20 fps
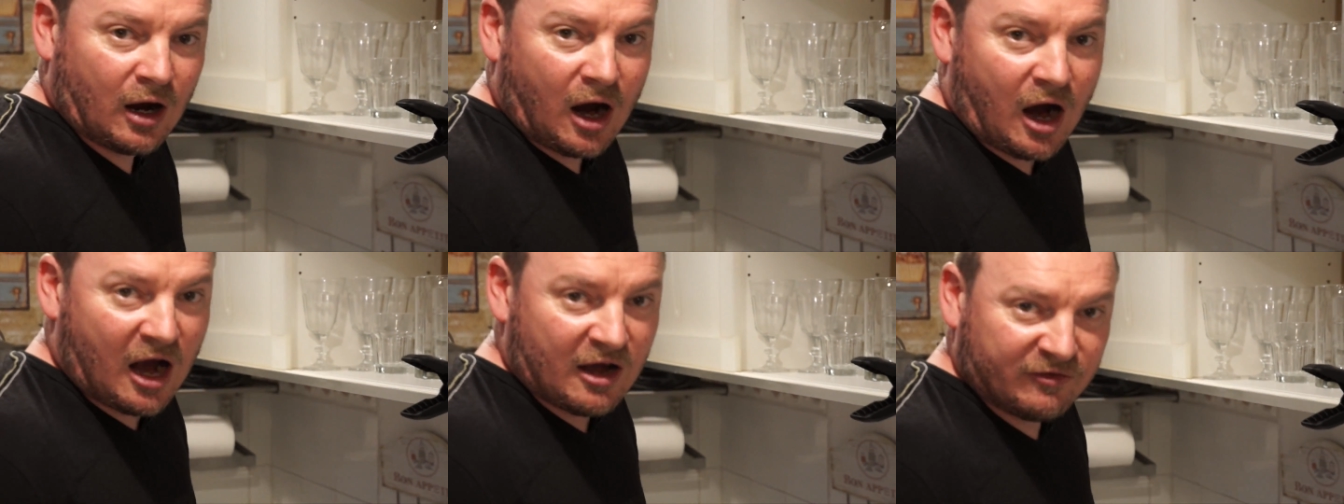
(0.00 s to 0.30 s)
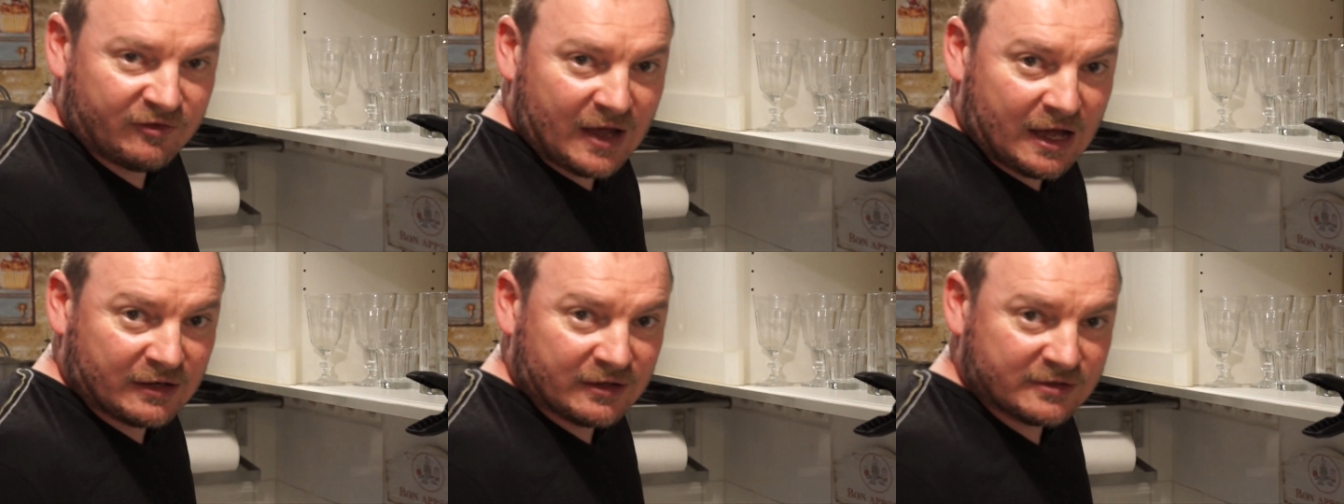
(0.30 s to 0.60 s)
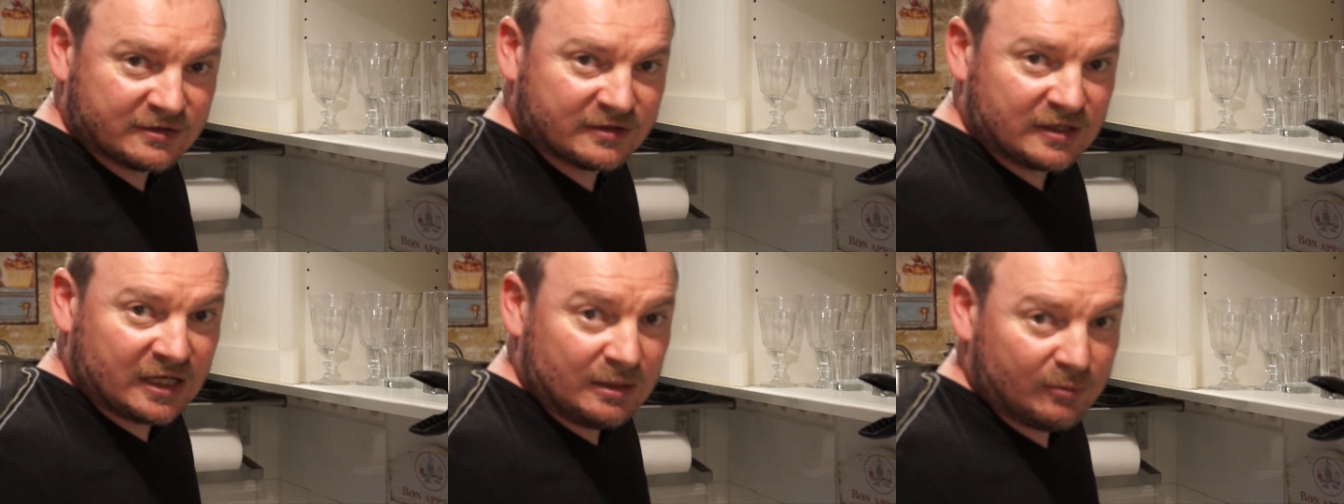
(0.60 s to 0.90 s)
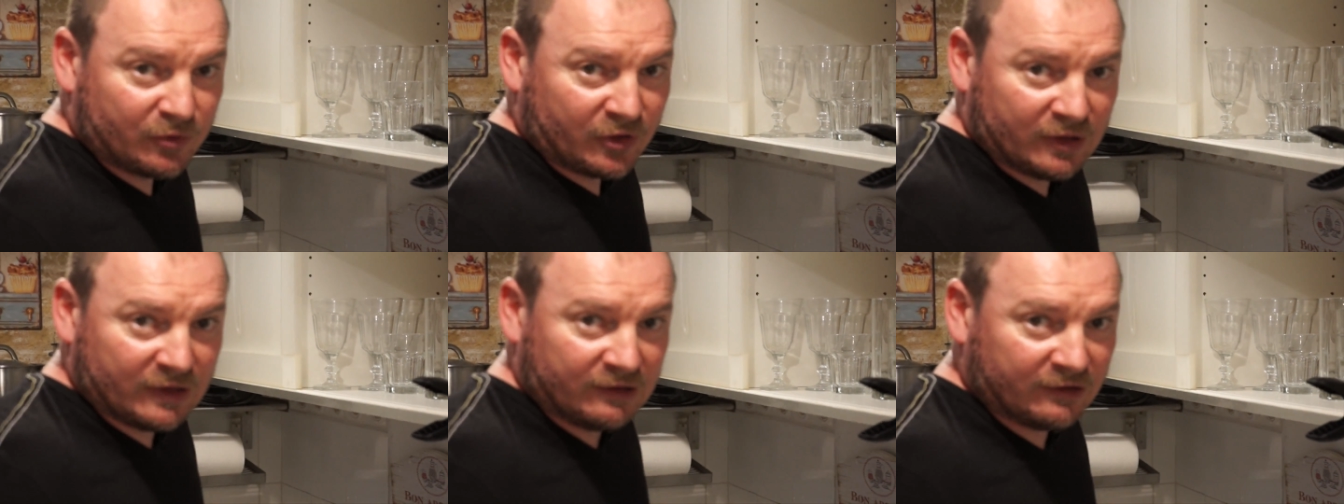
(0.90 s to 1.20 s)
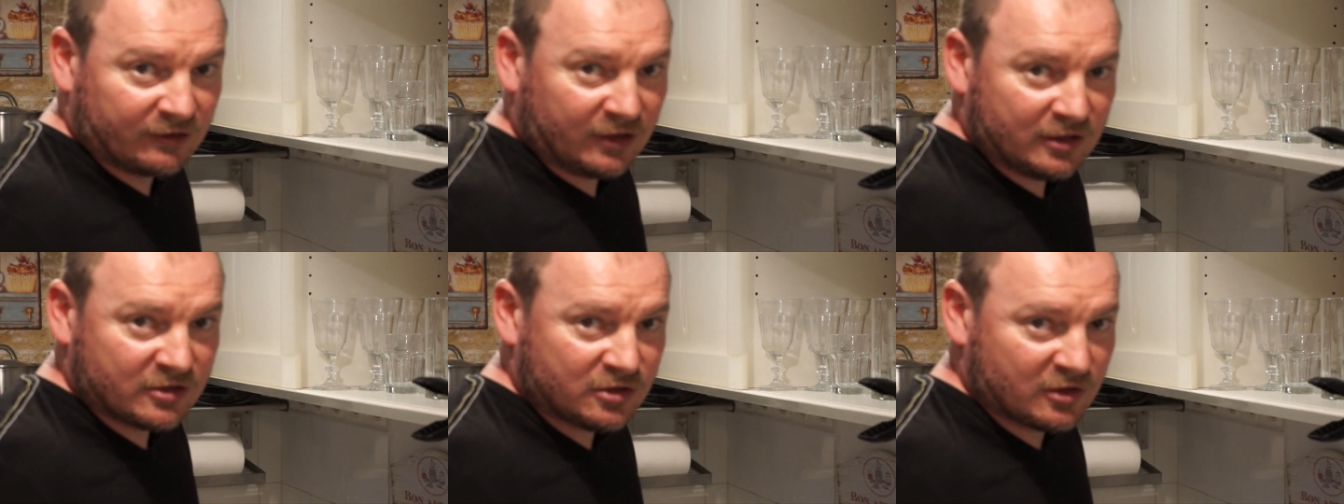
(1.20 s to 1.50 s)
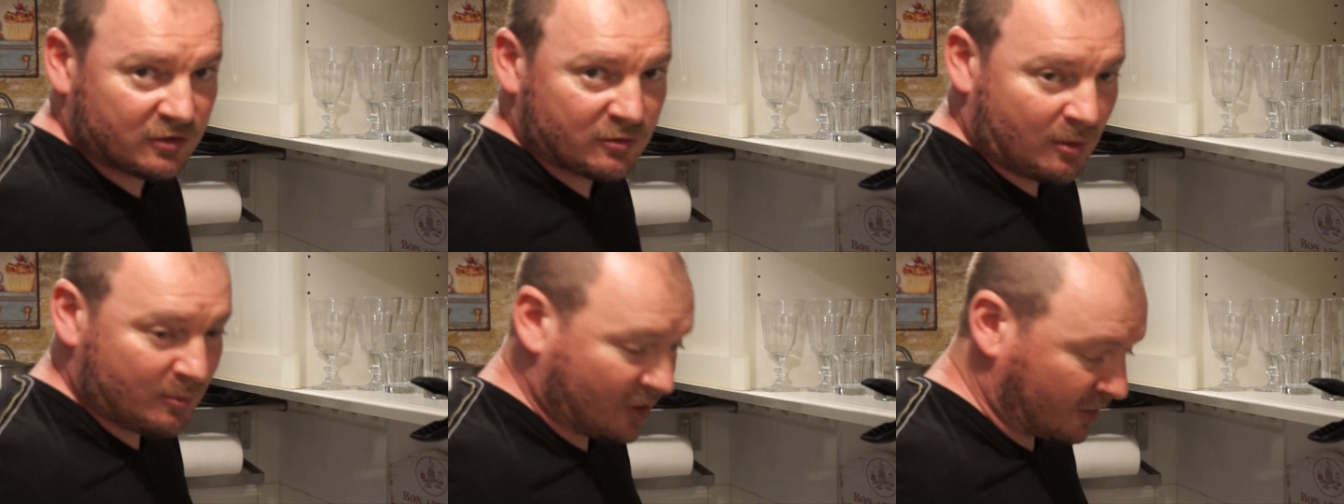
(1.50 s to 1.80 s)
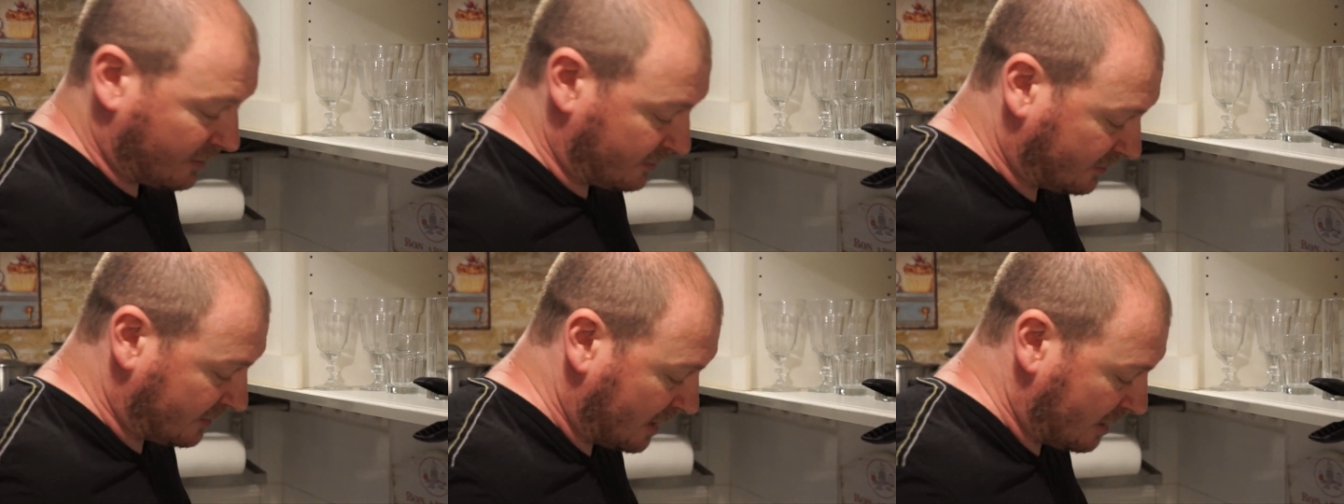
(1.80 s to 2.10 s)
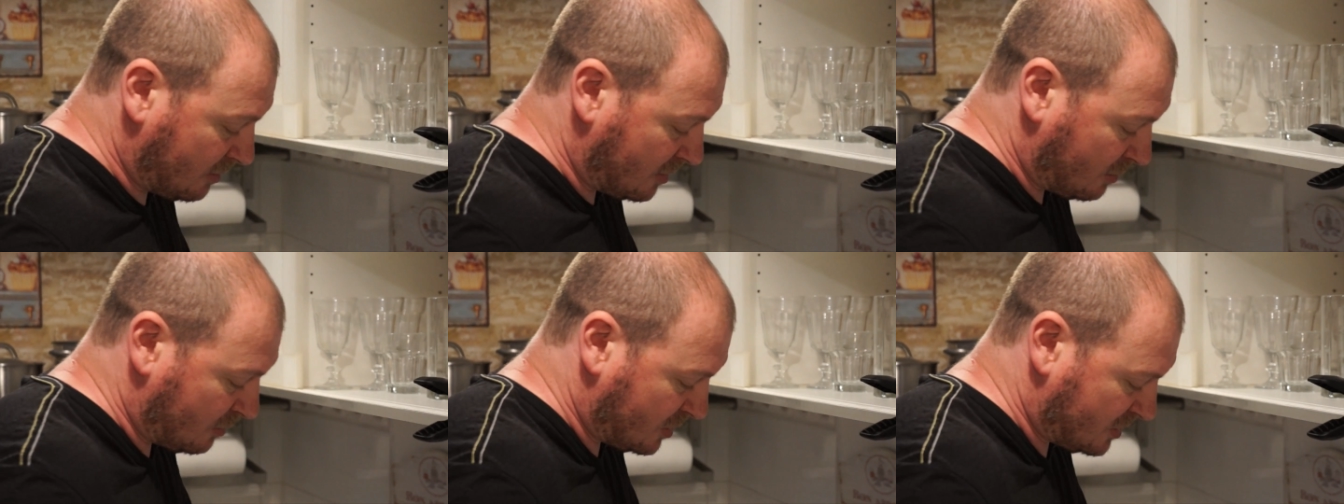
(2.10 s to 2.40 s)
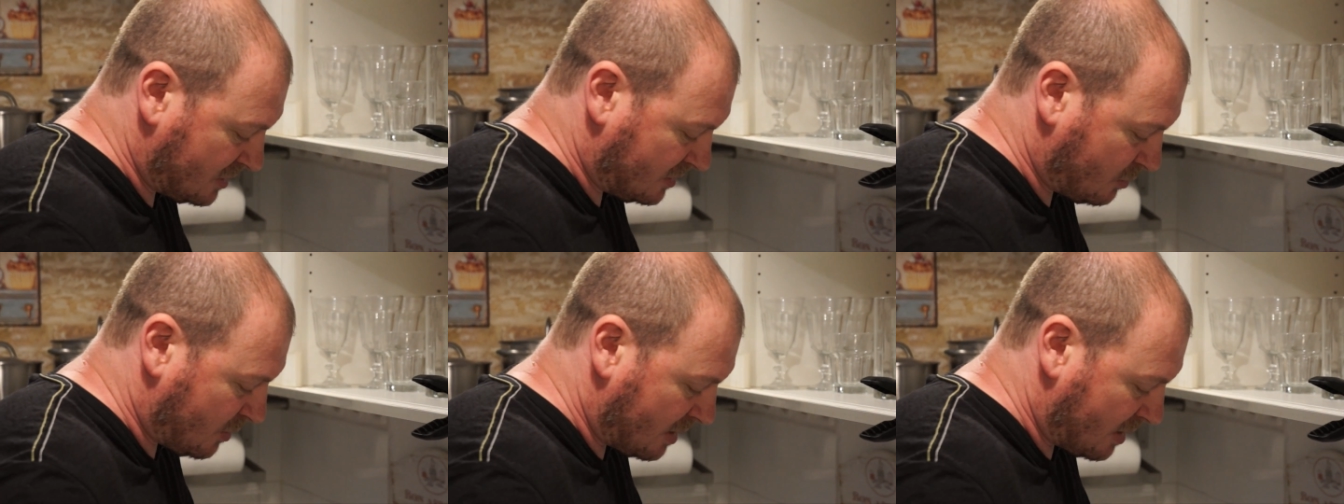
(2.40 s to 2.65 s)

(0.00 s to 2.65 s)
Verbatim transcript: I found a steamer in this kitchen, so I'm going to steam them, which is